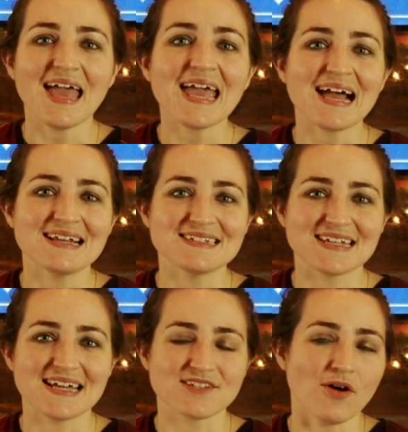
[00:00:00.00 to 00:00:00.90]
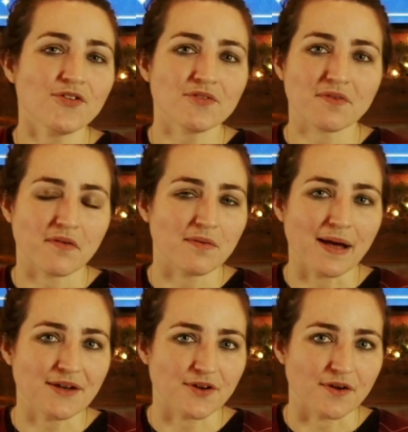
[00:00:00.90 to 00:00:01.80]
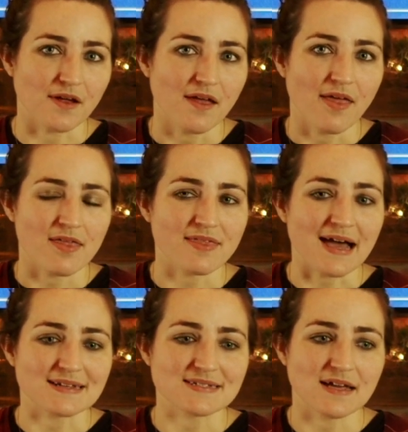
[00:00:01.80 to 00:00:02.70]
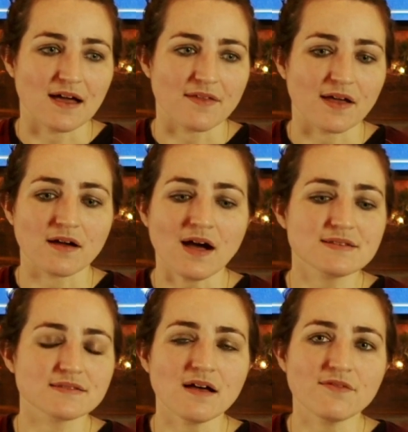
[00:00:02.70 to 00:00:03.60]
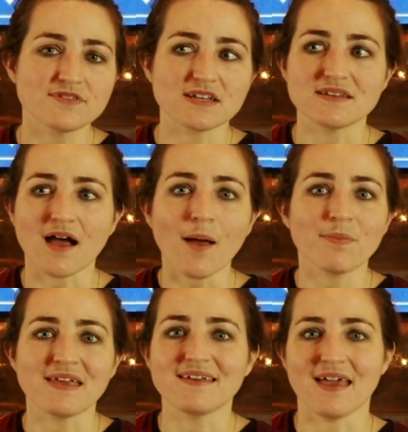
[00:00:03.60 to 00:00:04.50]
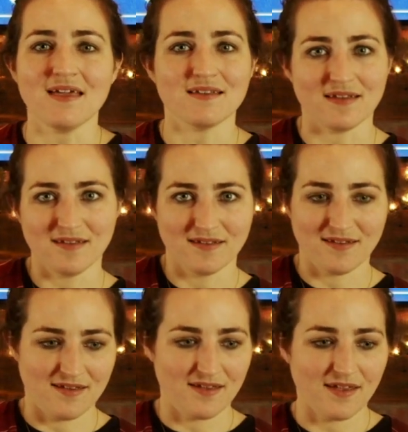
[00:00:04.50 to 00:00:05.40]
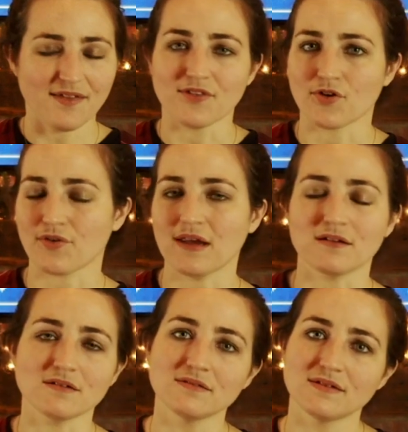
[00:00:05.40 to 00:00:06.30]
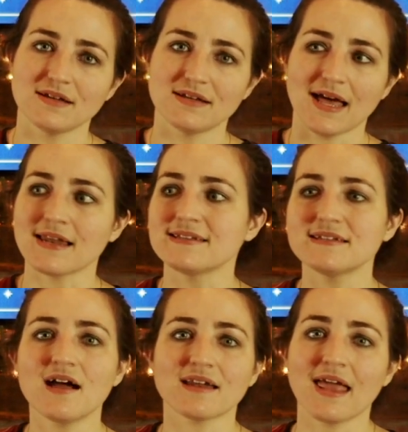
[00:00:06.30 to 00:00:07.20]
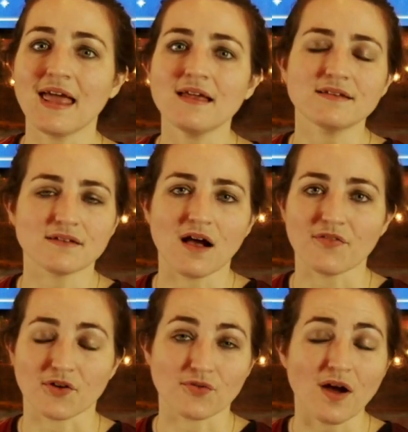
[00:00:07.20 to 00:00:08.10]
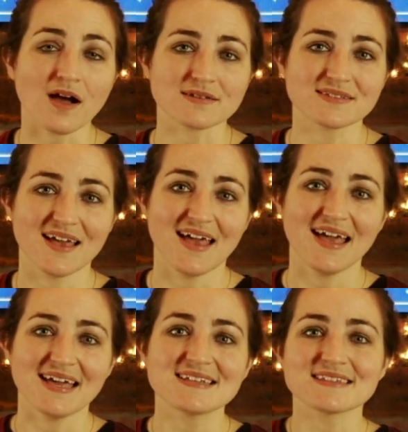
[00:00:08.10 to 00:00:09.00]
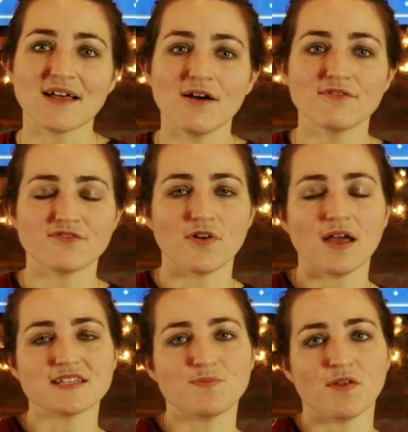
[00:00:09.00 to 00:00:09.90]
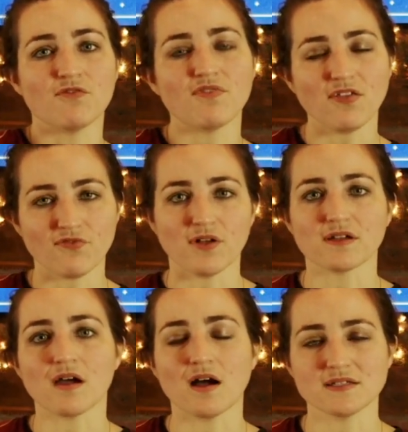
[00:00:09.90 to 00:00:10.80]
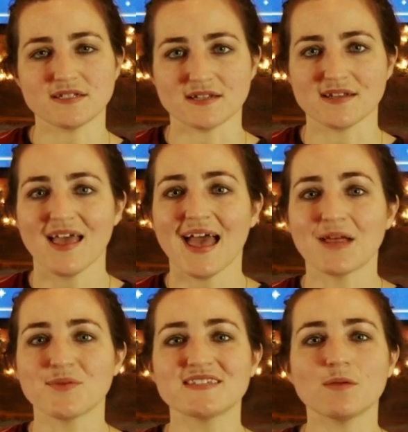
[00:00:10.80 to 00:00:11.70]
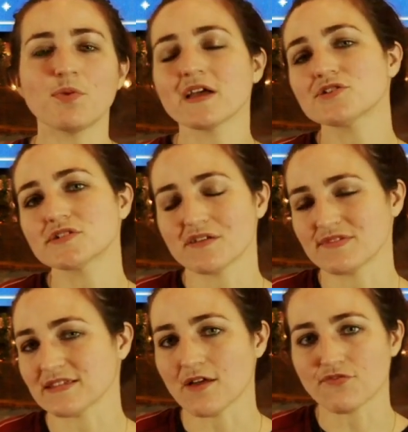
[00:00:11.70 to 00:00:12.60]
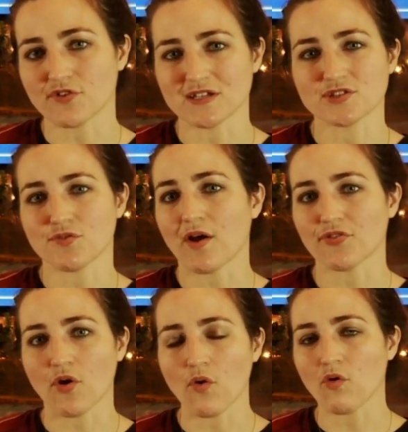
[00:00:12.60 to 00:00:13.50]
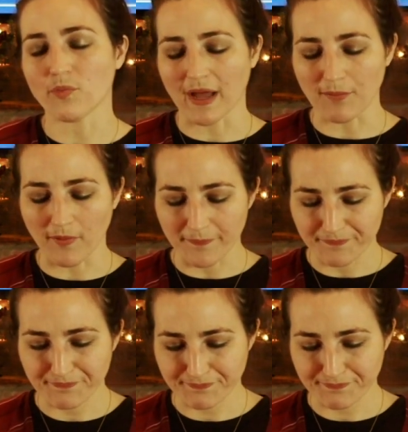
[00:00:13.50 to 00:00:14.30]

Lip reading: And it's also a reminder that God's love did not begin in the cradle, and it did not end on the cross. His love has been faithful and constant, and we see pictures of his love for us throughout the whole Bible.